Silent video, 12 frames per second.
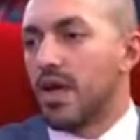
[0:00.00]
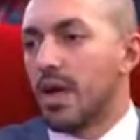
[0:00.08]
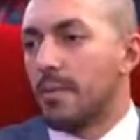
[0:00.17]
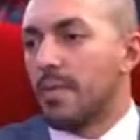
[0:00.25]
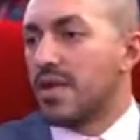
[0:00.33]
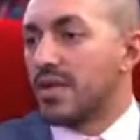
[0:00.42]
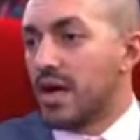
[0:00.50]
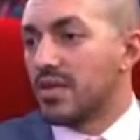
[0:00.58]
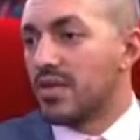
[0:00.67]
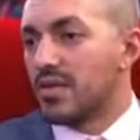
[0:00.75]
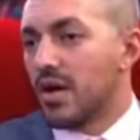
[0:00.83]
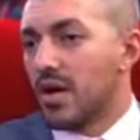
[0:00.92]
But the
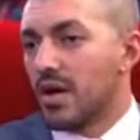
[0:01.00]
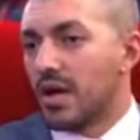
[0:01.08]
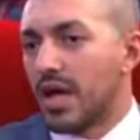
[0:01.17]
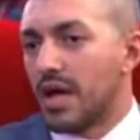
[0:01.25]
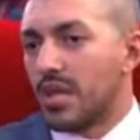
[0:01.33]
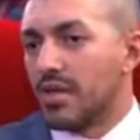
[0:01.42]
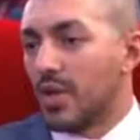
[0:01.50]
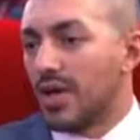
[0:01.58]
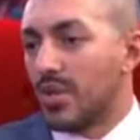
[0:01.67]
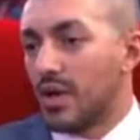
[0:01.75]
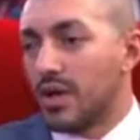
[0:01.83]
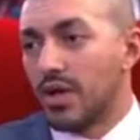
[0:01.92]
underdog is,
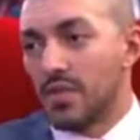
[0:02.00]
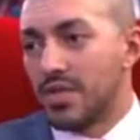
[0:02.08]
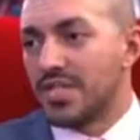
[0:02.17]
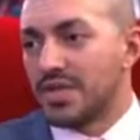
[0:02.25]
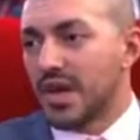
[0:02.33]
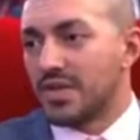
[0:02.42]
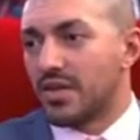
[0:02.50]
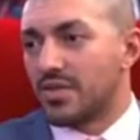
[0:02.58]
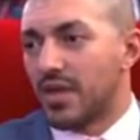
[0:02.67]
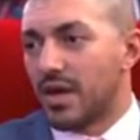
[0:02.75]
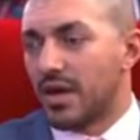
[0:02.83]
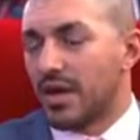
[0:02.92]
when you mention the
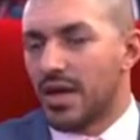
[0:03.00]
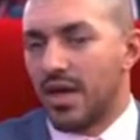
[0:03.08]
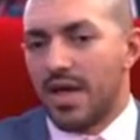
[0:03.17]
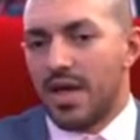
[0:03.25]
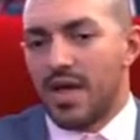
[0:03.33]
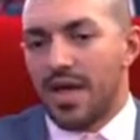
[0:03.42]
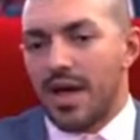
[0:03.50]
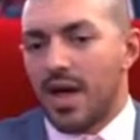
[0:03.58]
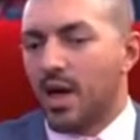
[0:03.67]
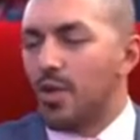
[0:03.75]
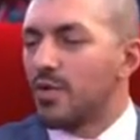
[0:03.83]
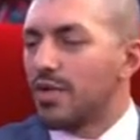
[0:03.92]
underdog, I
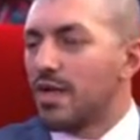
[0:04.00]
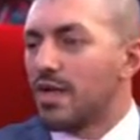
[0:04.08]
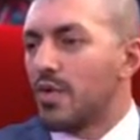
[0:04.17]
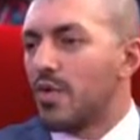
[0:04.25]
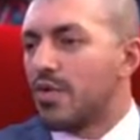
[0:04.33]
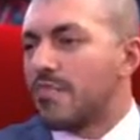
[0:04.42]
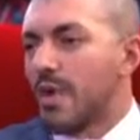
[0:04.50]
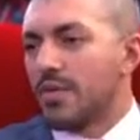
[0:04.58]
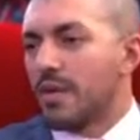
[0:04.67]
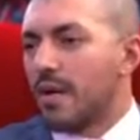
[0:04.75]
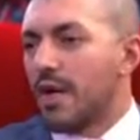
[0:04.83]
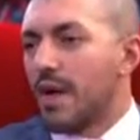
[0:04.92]
always get goosebumps
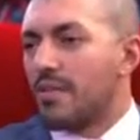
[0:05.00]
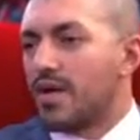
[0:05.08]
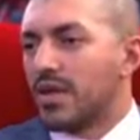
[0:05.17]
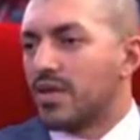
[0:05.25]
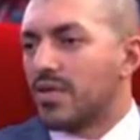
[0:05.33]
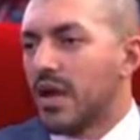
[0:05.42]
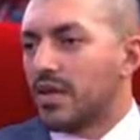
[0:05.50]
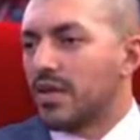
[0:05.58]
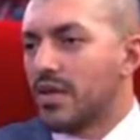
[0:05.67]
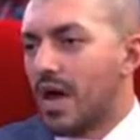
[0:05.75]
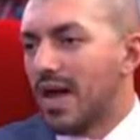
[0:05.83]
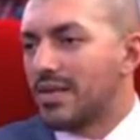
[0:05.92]
when it comes to underdogs.
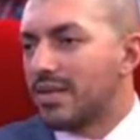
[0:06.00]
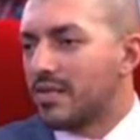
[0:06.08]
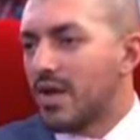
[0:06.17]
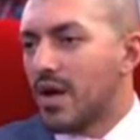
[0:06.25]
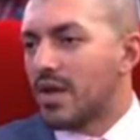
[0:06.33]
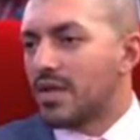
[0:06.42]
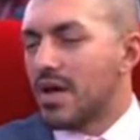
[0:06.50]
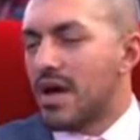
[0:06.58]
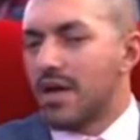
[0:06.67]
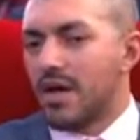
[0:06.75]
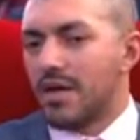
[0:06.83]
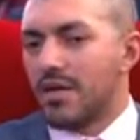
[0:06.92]
Yeah. Underdogs
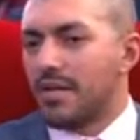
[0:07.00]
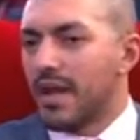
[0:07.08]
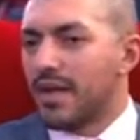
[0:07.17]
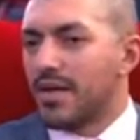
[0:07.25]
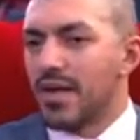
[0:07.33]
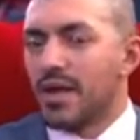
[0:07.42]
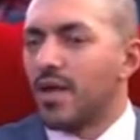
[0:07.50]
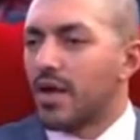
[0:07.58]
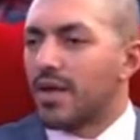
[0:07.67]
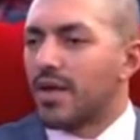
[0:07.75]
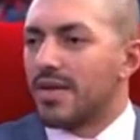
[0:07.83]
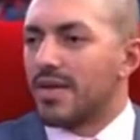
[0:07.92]
are,
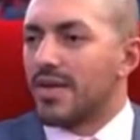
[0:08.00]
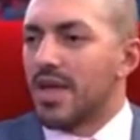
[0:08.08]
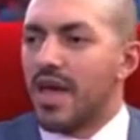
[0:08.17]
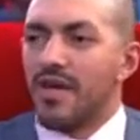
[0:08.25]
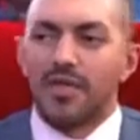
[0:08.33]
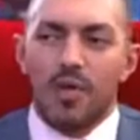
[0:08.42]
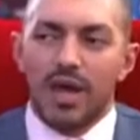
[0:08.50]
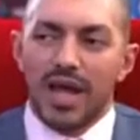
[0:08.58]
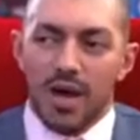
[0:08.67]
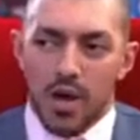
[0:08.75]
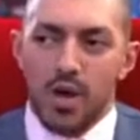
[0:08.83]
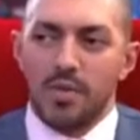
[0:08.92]
look, everyone at
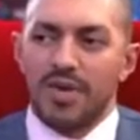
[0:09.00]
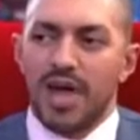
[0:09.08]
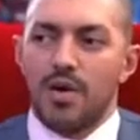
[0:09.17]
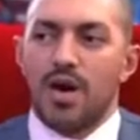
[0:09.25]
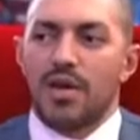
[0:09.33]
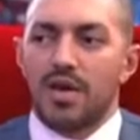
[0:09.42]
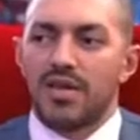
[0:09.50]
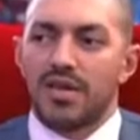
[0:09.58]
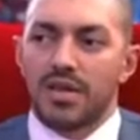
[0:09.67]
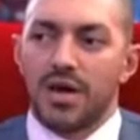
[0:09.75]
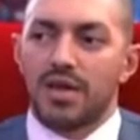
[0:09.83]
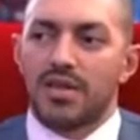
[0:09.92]
home now are
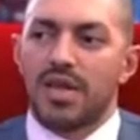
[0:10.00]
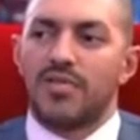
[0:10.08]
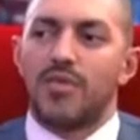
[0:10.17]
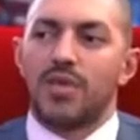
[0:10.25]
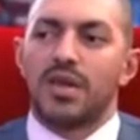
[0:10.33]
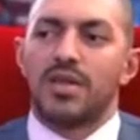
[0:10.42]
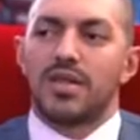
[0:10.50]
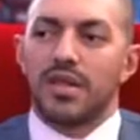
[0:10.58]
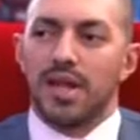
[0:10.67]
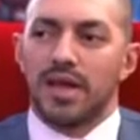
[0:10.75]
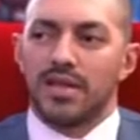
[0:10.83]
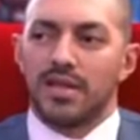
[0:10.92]
underdogs. Everyone in the
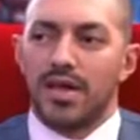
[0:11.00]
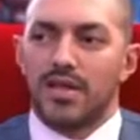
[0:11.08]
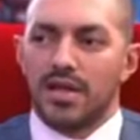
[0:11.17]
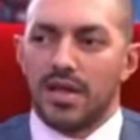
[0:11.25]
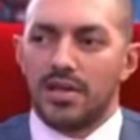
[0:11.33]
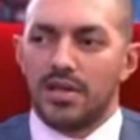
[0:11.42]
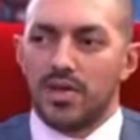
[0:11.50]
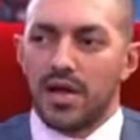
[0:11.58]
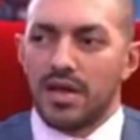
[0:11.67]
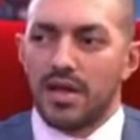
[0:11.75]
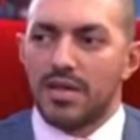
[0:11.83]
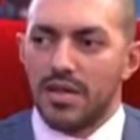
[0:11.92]
lockdown is underdog.
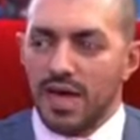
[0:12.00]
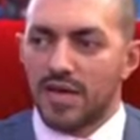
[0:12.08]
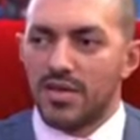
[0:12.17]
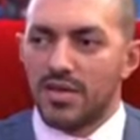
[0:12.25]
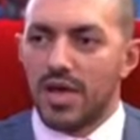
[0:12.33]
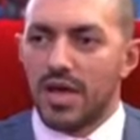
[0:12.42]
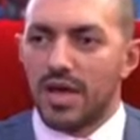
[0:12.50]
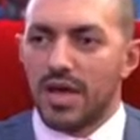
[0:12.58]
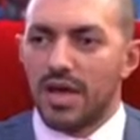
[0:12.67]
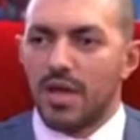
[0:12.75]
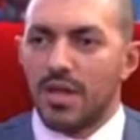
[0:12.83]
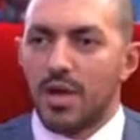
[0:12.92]
The underdog
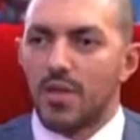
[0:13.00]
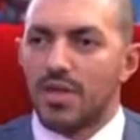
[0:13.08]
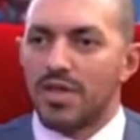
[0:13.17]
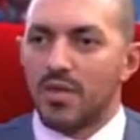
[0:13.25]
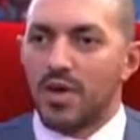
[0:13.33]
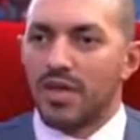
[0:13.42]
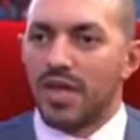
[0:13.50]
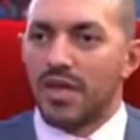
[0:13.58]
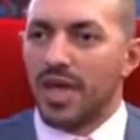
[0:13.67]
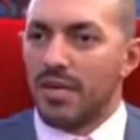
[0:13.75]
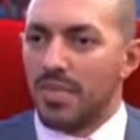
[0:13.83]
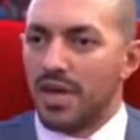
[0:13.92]
is always the one that you
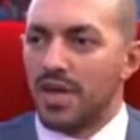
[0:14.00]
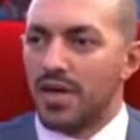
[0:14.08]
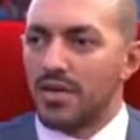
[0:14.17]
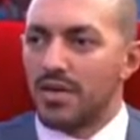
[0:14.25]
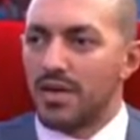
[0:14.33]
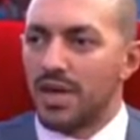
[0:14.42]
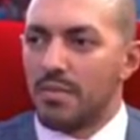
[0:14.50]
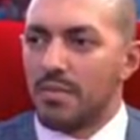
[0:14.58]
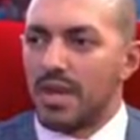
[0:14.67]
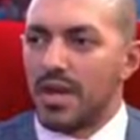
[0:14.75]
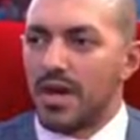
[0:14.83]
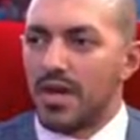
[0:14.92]
can bid on,
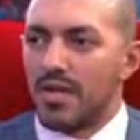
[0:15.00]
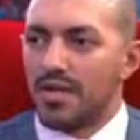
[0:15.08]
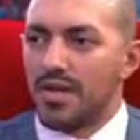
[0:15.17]
because